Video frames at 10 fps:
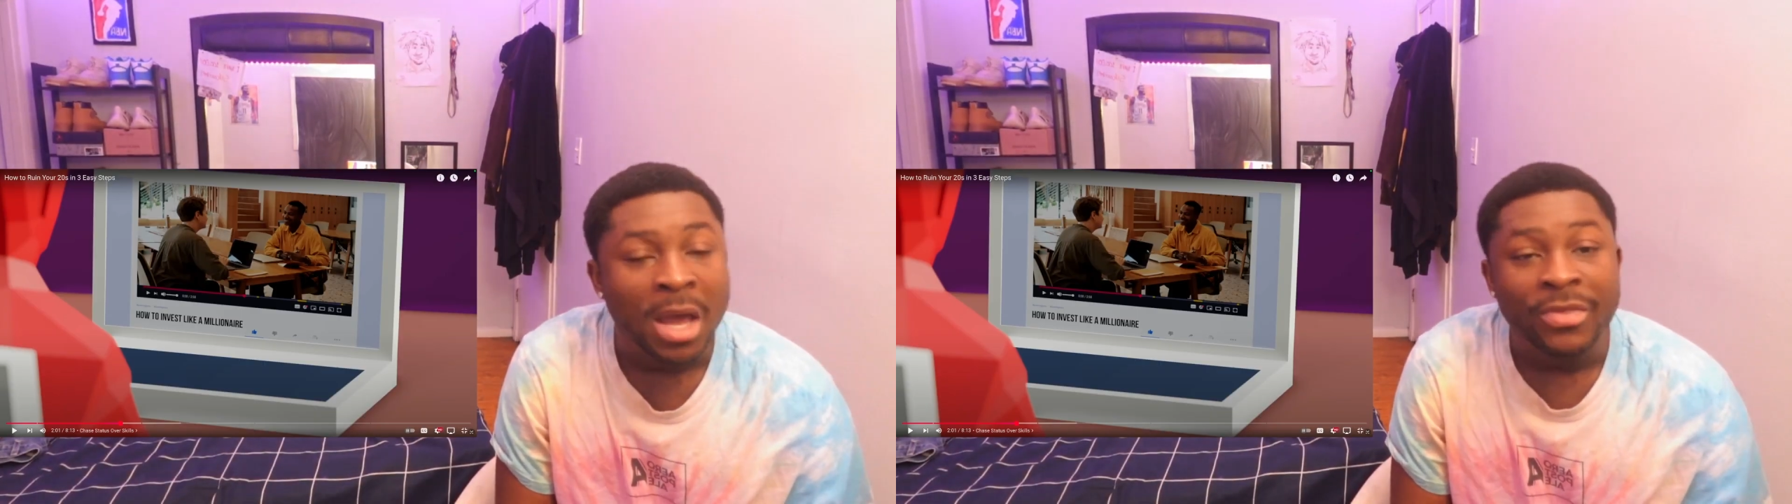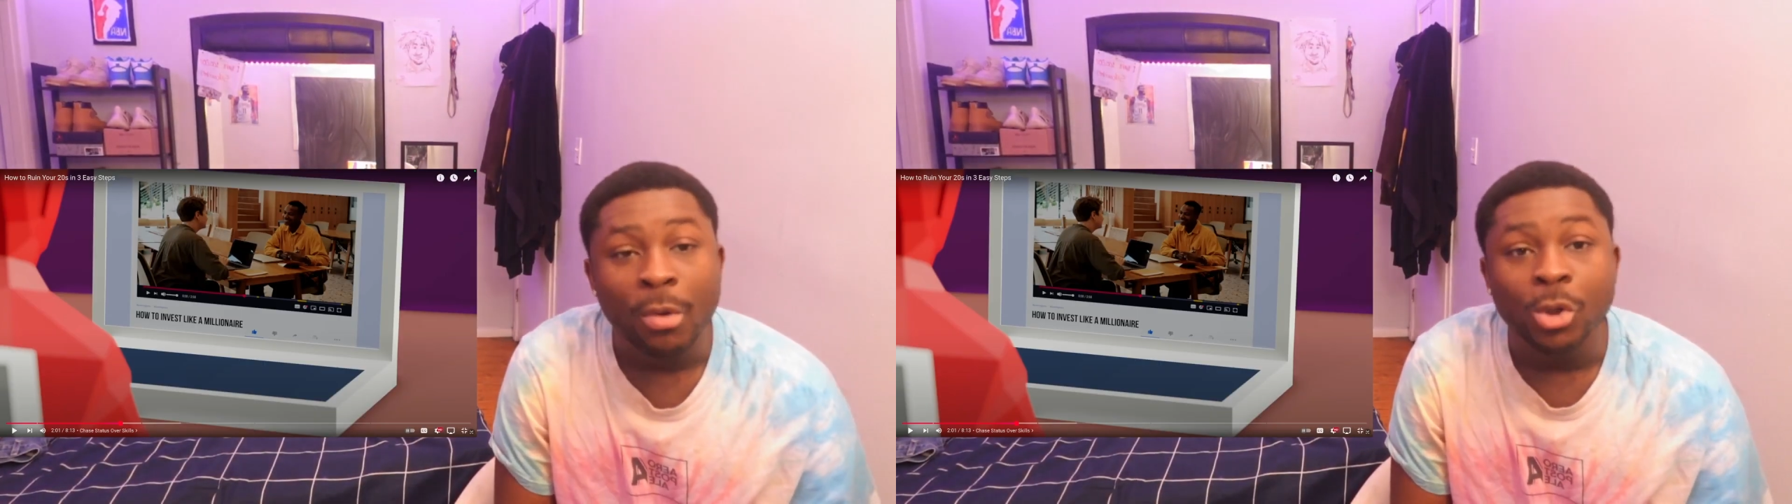
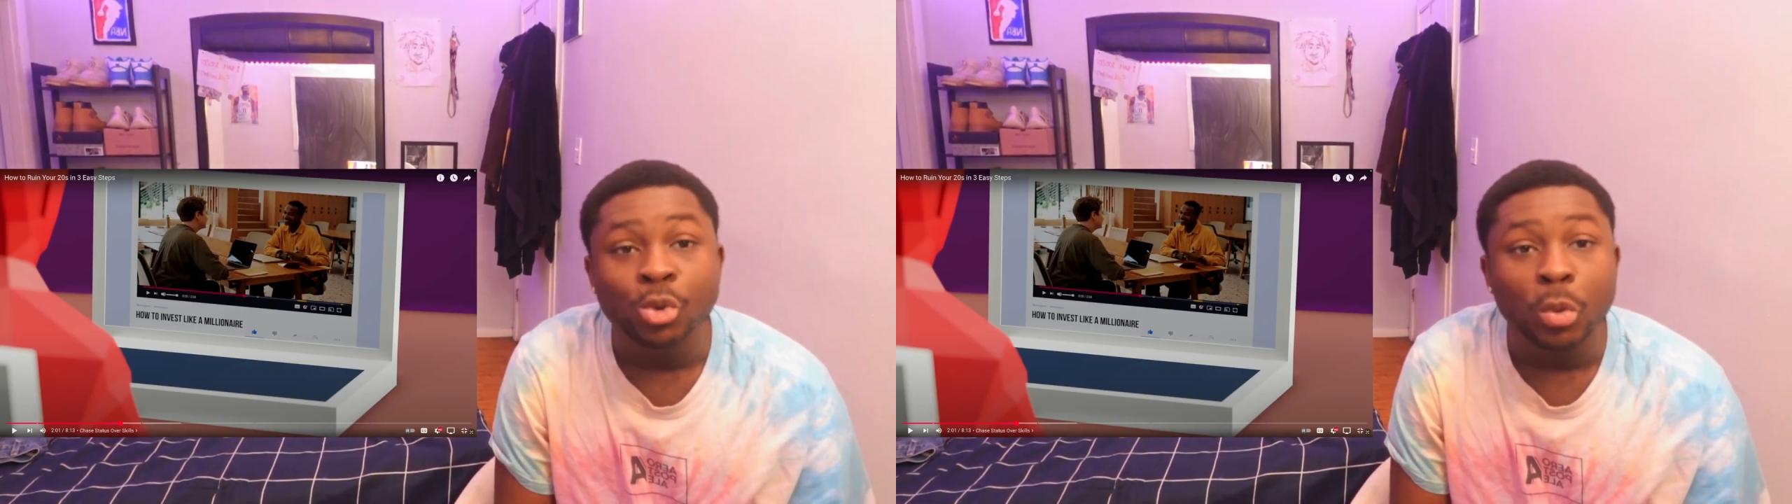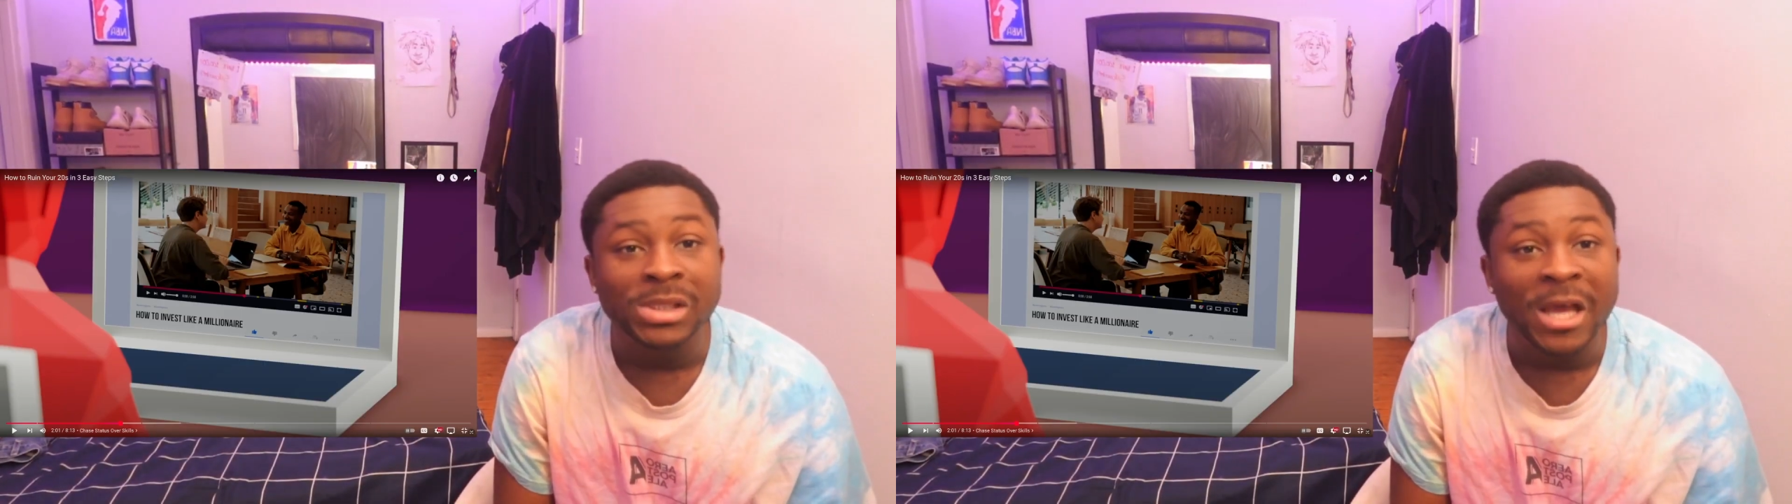There was
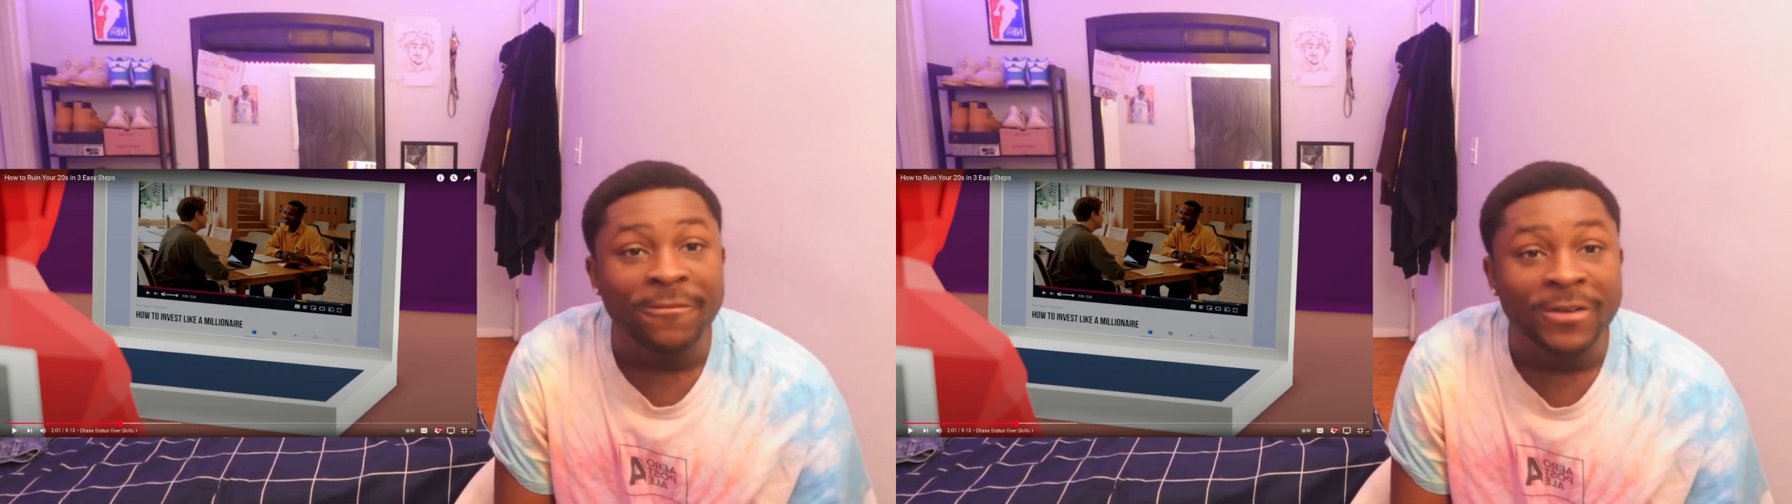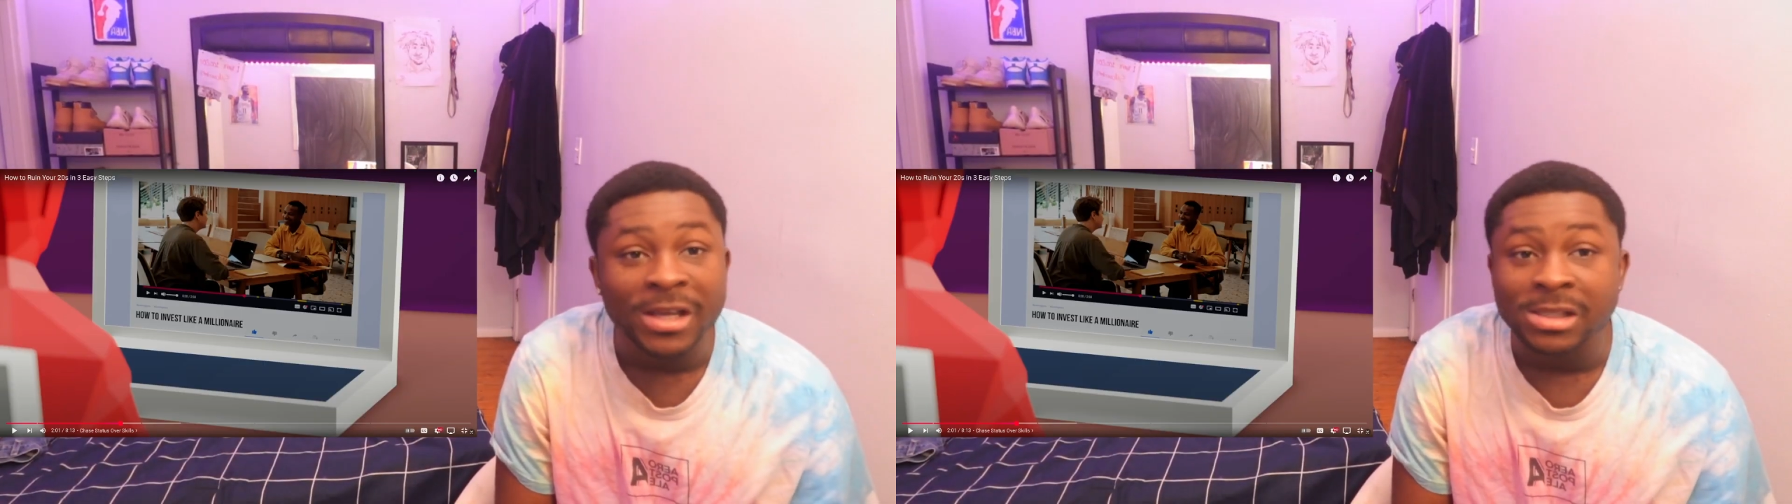no
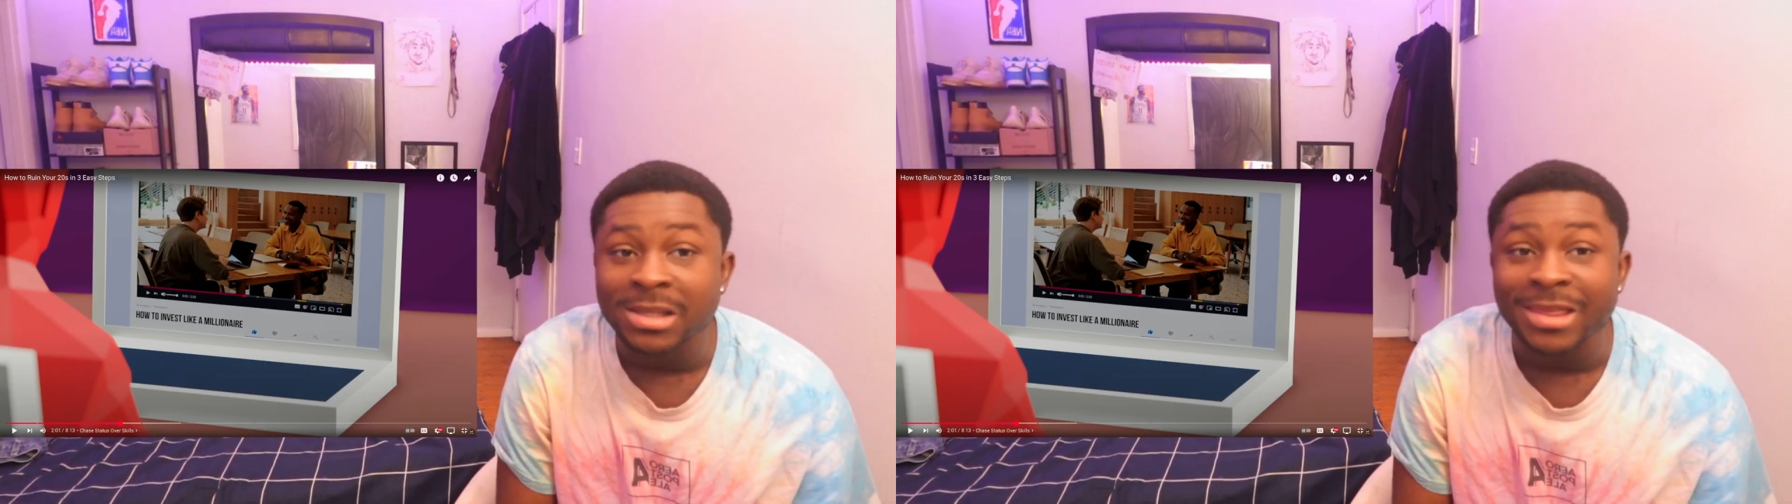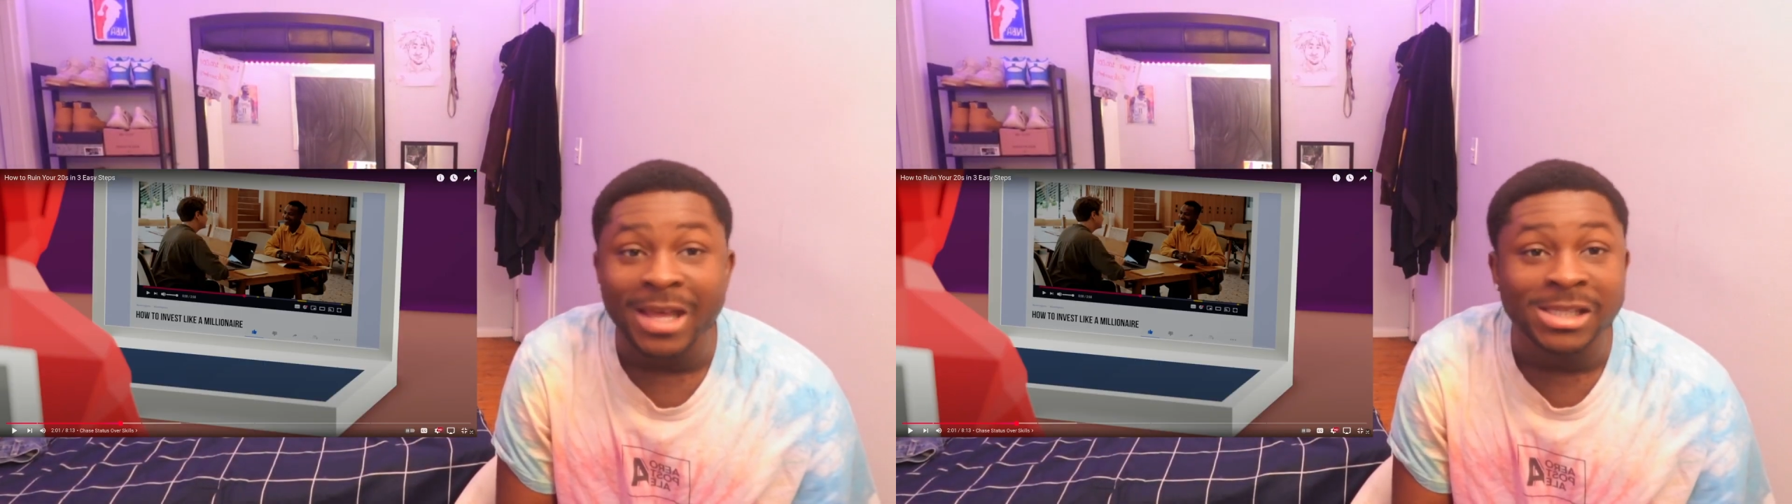Netflix
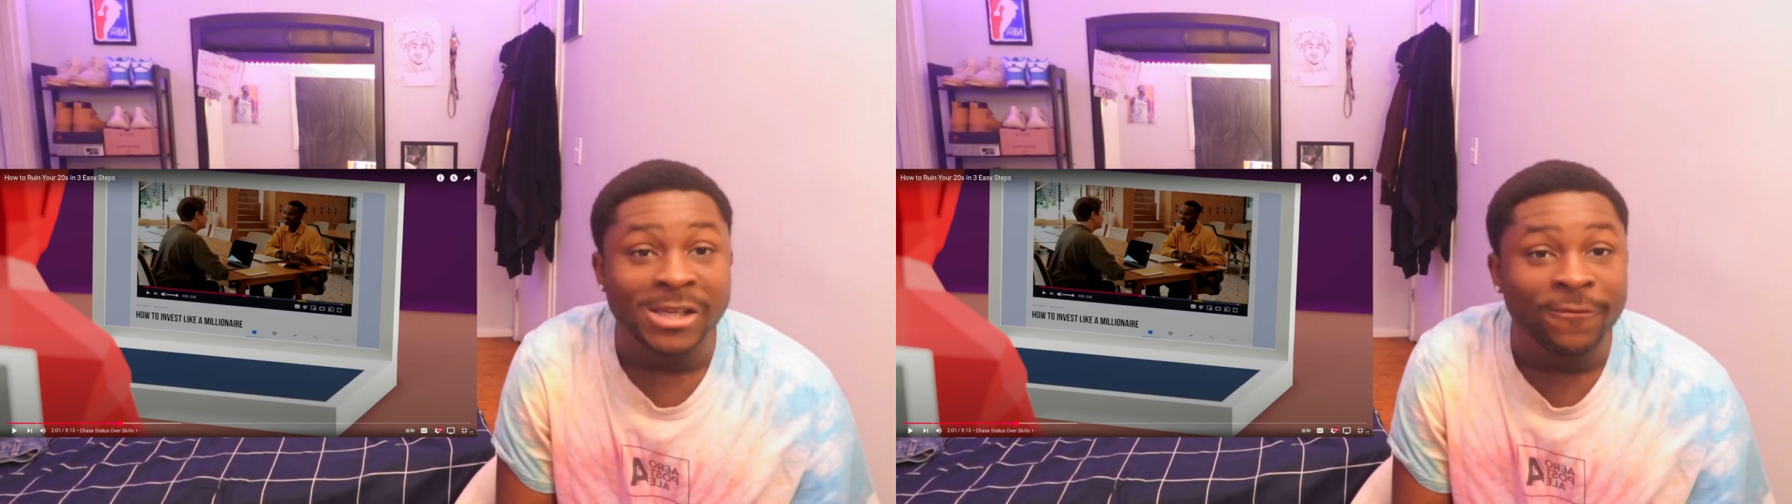30,